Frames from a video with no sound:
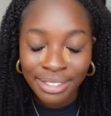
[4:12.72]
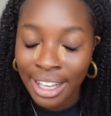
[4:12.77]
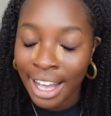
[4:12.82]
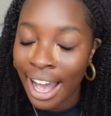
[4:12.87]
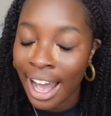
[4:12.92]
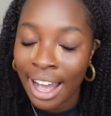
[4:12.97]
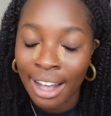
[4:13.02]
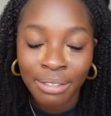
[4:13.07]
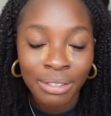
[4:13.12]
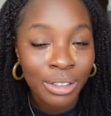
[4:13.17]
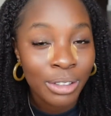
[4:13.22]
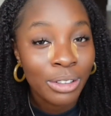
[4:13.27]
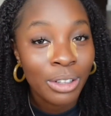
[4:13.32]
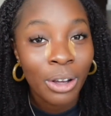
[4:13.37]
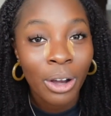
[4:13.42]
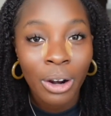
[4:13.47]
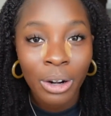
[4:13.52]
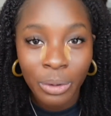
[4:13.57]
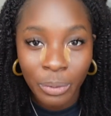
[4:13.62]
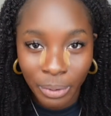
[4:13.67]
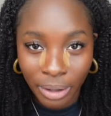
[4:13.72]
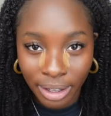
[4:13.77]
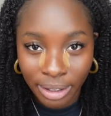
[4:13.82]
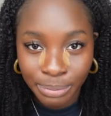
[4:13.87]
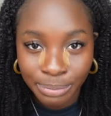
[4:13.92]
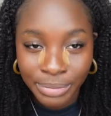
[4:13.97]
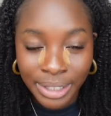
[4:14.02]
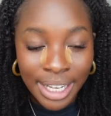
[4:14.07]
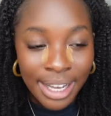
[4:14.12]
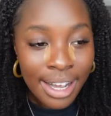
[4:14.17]
I have learned the hard way.
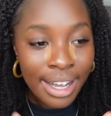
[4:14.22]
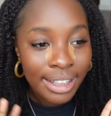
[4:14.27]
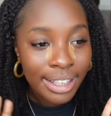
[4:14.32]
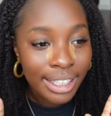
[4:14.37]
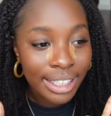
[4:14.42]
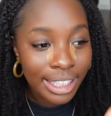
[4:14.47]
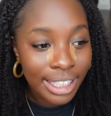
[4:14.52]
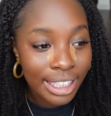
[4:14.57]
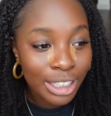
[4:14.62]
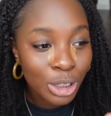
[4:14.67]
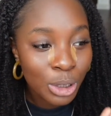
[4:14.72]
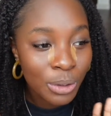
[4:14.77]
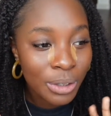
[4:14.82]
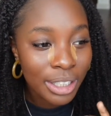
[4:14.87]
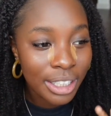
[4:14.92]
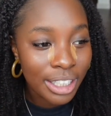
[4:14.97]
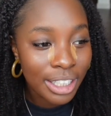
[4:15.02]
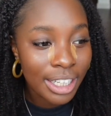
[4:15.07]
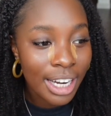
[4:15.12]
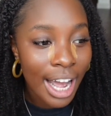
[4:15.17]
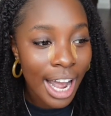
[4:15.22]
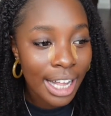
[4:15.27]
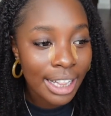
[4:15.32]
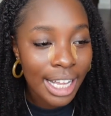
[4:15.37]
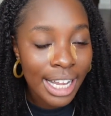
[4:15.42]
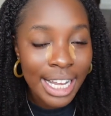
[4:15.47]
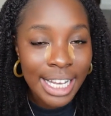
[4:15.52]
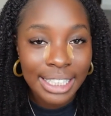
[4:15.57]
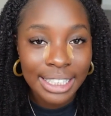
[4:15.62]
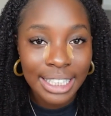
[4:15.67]
The key to a good
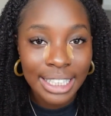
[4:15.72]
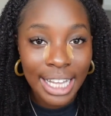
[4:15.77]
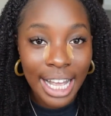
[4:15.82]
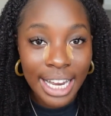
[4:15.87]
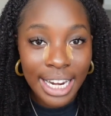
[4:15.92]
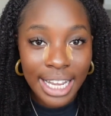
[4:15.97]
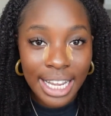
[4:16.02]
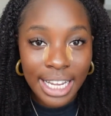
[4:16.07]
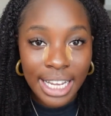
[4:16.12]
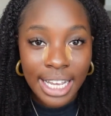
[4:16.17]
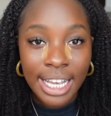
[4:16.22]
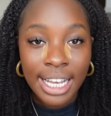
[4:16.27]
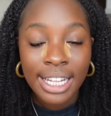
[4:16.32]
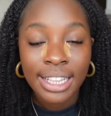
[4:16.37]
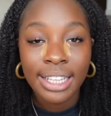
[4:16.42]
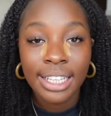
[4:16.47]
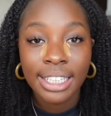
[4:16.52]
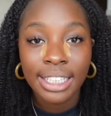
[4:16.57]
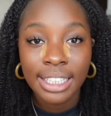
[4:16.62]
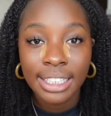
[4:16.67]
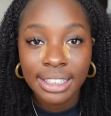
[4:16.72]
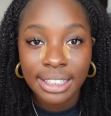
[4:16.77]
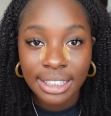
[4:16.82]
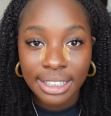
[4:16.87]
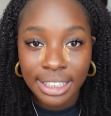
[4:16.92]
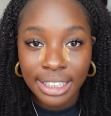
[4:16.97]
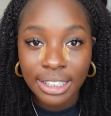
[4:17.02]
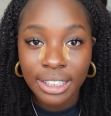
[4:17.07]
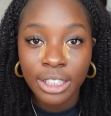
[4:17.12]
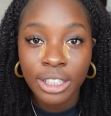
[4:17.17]
highlight is letting the
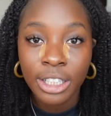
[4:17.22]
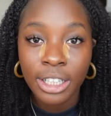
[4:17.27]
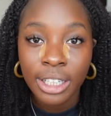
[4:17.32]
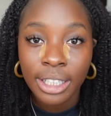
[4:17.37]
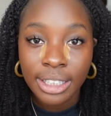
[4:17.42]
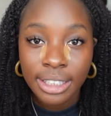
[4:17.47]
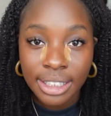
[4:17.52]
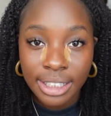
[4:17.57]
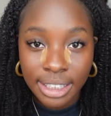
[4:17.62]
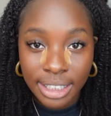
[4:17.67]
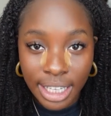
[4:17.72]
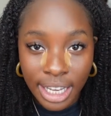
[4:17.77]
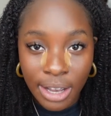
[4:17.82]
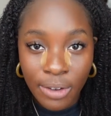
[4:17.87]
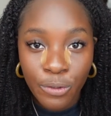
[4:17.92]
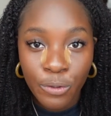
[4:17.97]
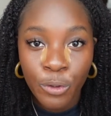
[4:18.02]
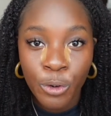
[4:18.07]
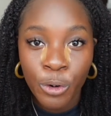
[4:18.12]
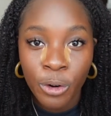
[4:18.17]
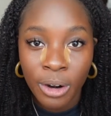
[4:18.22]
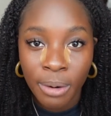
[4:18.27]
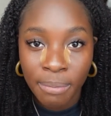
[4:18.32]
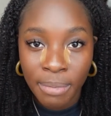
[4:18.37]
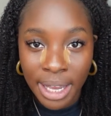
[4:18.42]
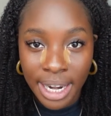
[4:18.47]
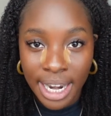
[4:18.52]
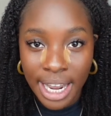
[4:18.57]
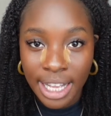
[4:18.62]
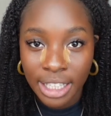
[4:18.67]
concealer sit for a
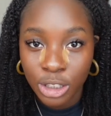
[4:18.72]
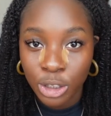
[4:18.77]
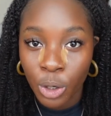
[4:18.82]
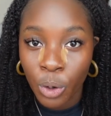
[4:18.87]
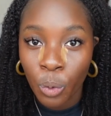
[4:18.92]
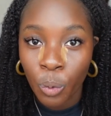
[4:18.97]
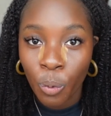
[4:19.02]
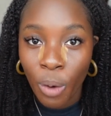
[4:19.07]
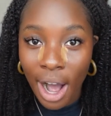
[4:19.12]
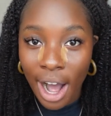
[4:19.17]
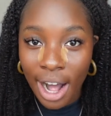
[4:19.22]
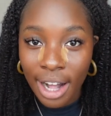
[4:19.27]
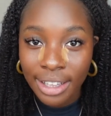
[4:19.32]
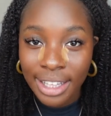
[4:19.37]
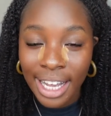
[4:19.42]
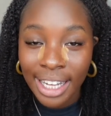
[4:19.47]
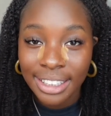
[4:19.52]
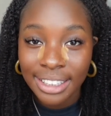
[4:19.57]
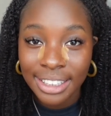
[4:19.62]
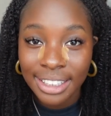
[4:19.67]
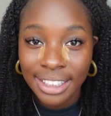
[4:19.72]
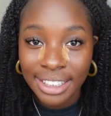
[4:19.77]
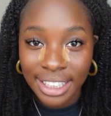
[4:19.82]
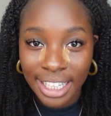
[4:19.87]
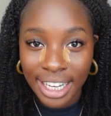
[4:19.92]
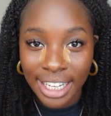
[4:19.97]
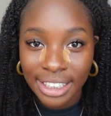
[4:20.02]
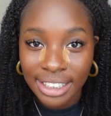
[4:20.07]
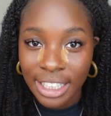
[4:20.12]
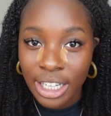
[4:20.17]
minute. So while that
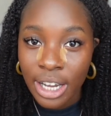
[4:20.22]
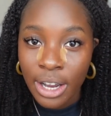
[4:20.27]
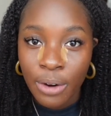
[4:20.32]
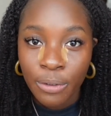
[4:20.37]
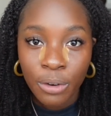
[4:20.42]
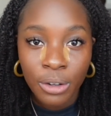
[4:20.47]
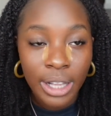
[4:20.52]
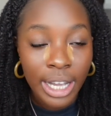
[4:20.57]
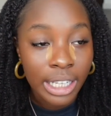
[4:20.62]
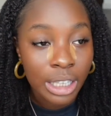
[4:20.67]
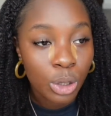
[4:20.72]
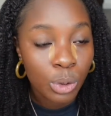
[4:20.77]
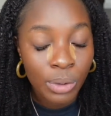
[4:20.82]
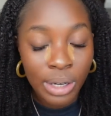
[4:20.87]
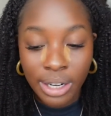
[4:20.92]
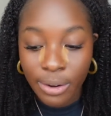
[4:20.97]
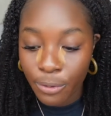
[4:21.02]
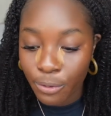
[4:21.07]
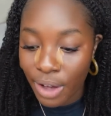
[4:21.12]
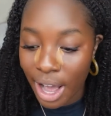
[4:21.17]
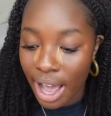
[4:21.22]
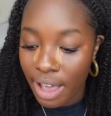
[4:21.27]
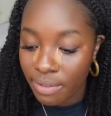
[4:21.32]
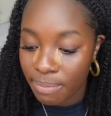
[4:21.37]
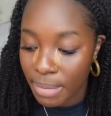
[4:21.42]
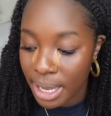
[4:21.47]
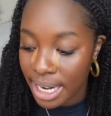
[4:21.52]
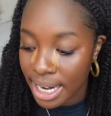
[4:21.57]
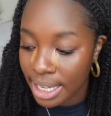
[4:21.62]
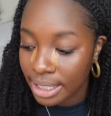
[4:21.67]
sits for like 3 to
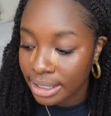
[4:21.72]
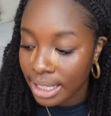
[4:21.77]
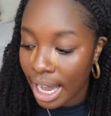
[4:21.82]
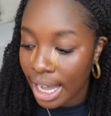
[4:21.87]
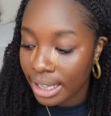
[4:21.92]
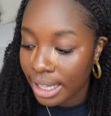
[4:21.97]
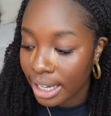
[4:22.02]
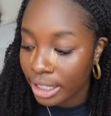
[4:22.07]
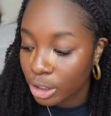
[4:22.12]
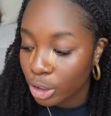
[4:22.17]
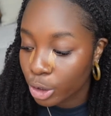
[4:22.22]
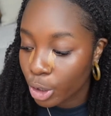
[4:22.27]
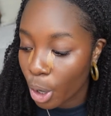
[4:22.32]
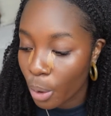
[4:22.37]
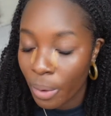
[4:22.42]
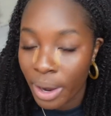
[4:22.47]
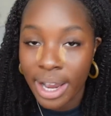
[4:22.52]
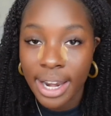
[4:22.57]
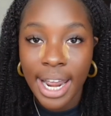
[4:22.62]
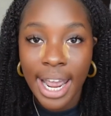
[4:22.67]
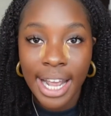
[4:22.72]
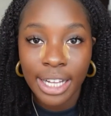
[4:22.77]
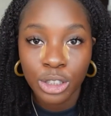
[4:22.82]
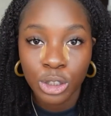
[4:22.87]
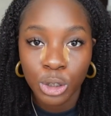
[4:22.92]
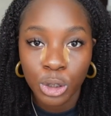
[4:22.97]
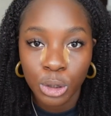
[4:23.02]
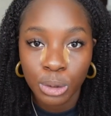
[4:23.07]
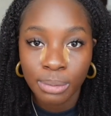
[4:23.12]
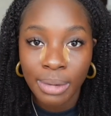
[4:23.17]
5 minutes, I like to go in
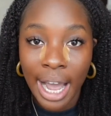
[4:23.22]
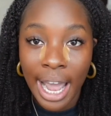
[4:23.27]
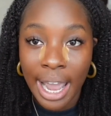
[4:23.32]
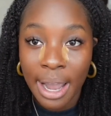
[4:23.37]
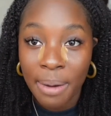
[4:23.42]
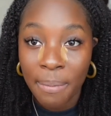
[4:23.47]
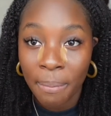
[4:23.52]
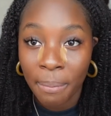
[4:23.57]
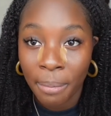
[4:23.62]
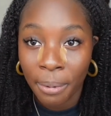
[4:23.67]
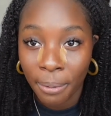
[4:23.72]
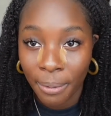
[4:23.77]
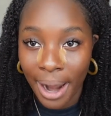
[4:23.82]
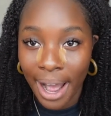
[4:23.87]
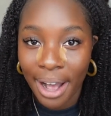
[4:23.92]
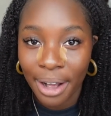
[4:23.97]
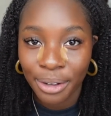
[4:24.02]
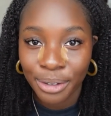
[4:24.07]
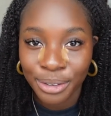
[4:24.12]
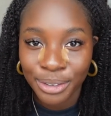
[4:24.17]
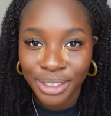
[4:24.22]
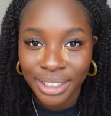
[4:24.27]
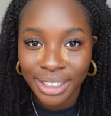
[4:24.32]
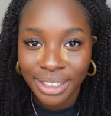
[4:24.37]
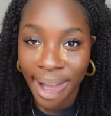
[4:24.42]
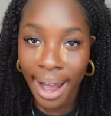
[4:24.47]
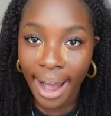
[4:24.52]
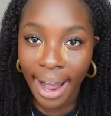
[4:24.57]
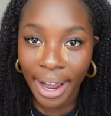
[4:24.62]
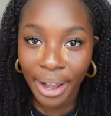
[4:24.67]
and do my
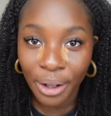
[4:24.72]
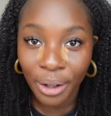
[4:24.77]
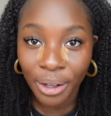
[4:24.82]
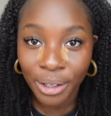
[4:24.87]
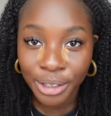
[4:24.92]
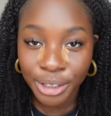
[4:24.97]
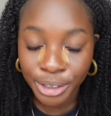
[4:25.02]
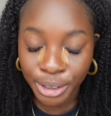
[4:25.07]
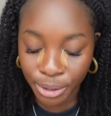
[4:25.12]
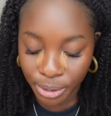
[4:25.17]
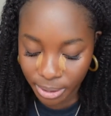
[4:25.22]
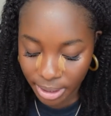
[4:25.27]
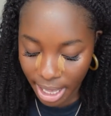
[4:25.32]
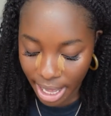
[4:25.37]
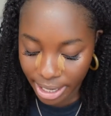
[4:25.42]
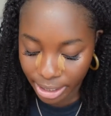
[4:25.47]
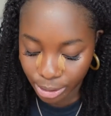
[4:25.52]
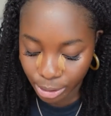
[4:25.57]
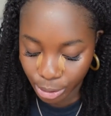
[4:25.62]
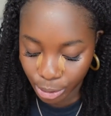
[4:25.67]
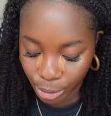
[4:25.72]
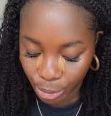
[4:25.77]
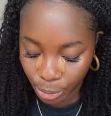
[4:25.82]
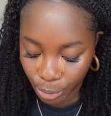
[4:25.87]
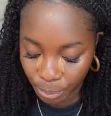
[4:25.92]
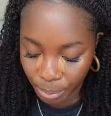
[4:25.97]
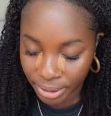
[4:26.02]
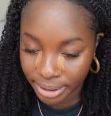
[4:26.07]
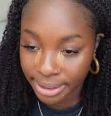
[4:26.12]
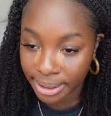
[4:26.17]
brows. I also like
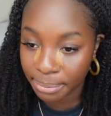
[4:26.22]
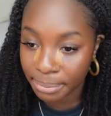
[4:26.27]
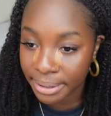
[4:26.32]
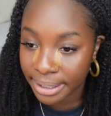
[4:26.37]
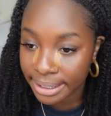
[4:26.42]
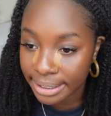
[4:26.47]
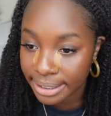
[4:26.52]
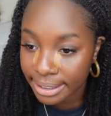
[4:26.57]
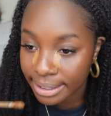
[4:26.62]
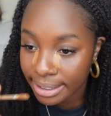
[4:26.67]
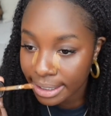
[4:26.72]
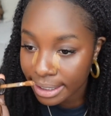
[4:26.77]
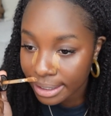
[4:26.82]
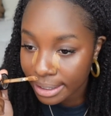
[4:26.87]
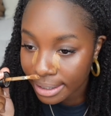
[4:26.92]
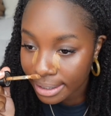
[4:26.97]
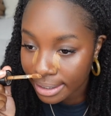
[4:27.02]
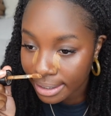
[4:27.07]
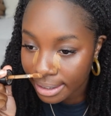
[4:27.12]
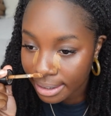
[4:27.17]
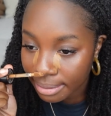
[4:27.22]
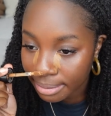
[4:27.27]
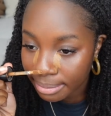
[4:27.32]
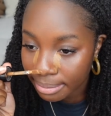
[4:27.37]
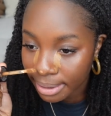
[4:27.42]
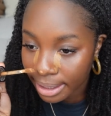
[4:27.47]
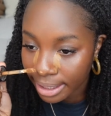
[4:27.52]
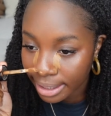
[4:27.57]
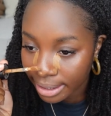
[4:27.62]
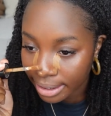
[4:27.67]
to put some concealer on
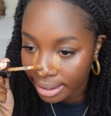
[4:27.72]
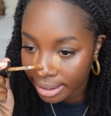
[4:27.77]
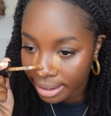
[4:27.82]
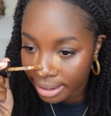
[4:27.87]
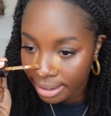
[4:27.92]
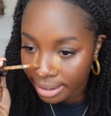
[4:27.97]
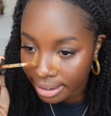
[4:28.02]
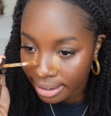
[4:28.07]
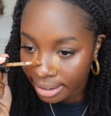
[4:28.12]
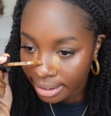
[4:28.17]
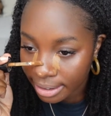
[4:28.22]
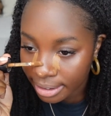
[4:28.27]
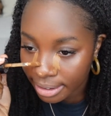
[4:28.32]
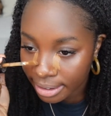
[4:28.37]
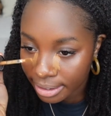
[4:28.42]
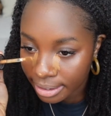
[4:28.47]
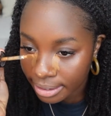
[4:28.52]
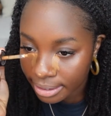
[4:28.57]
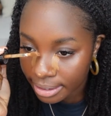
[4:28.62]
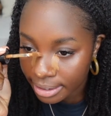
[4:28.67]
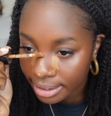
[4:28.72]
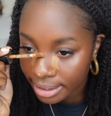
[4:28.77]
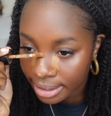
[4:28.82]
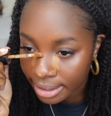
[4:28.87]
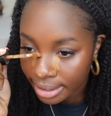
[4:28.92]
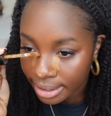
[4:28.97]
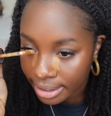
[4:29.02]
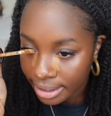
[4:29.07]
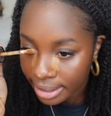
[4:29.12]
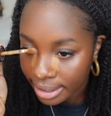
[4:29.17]
my nose,
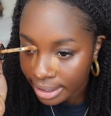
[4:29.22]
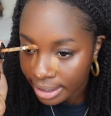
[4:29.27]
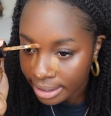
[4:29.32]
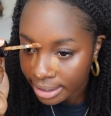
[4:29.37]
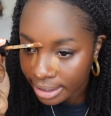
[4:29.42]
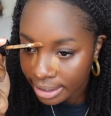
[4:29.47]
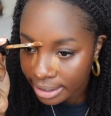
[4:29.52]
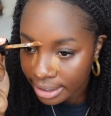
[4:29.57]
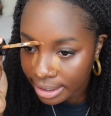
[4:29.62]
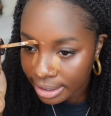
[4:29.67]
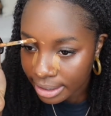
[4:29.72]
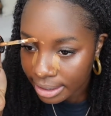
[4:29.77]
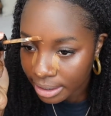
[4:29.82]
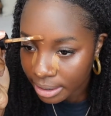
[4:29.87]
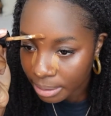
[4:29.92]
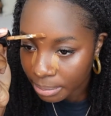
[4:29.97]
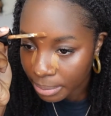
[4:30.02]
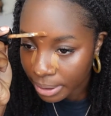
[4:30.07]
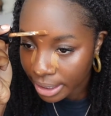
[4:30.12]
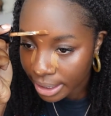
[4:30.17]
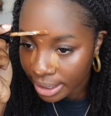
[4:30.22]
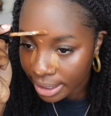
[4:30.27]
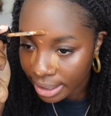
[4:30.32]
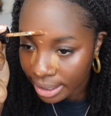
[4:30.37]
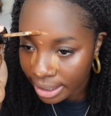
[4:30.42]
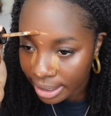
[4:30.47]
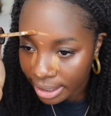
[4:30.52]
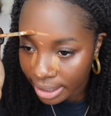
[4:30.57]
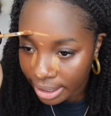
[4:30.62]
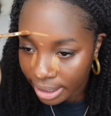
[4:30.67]
just a little
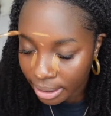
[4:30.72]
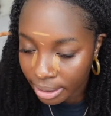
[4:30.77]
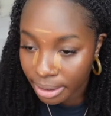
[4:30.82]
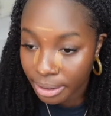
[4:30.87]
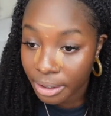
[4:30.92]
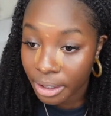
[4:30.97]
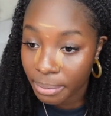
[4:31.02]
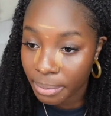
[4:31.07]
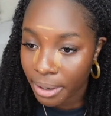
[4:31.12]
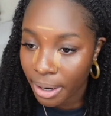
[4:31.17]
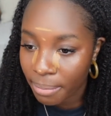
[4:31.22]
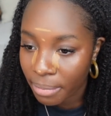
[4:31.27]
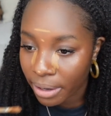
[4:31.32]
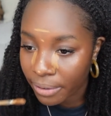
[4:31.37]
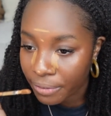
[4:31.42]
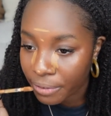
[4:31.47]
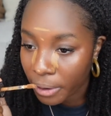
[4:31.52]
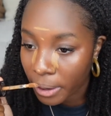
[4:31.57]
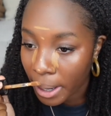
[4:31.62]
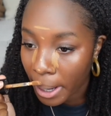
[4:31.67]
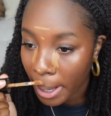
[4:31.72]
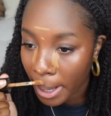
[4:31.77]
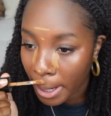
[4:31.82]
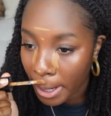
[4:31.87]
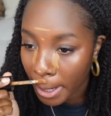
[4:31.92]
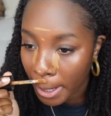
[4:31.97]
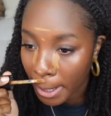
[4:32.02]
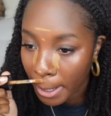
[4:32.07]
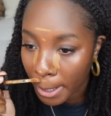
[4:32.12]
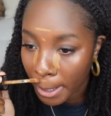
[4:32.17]
bit on my
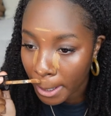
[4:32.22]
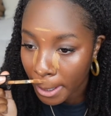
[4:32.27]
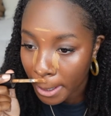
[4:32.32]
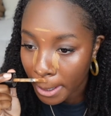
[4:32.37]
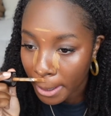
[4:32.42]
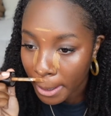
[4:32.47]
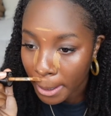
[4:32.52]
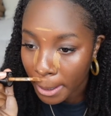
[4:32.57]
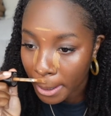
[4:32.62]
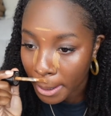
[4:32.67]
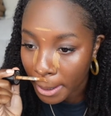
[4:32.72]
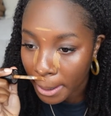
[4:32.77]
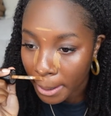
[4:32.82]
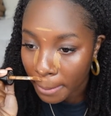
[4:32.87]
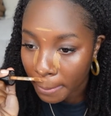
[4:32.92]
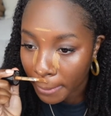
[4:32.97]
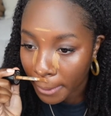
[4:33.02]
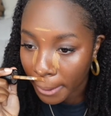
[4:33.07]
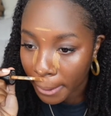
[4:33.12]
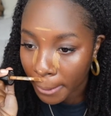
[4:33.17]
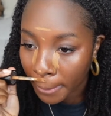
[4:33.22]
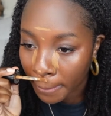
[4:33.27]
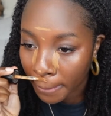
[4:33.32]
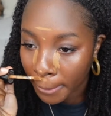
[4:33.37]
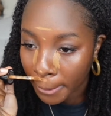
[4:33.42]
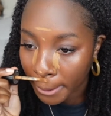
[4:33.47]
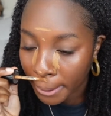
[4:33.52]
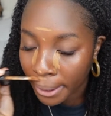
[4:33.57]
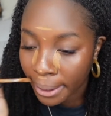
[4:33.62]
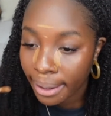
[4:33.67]
forehead, my
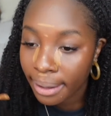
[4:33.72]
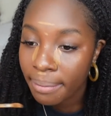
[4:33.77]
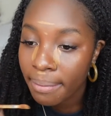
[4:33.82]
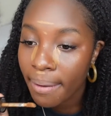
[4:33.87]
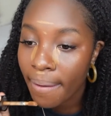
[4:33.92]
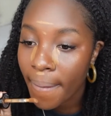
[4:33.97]
upper lip,